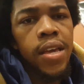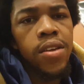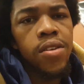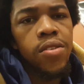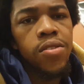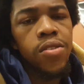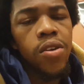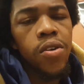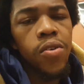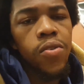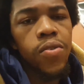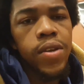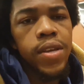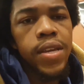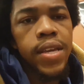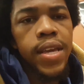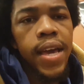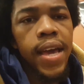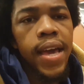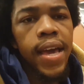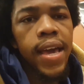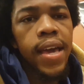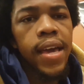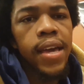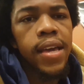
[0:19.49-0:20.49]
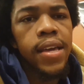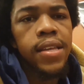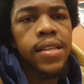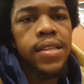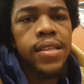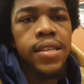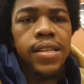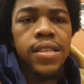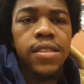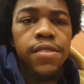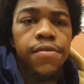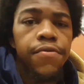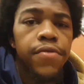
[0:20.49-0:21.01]
He had
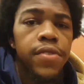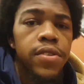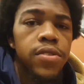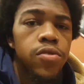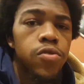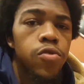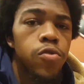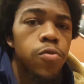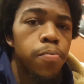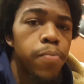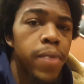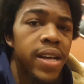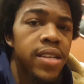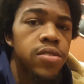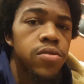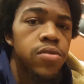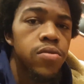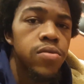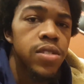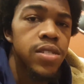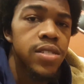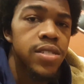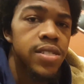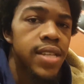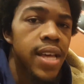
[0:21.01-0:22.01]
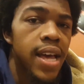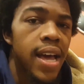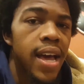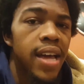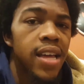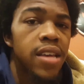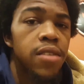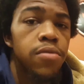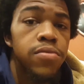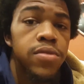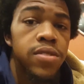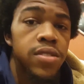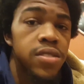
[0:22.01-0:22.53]
his physical best on his side,
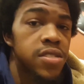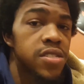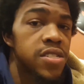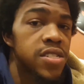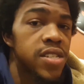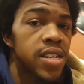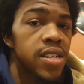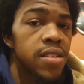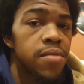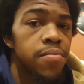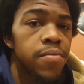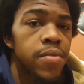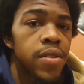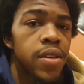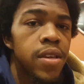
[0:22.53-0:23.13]
he was in shape.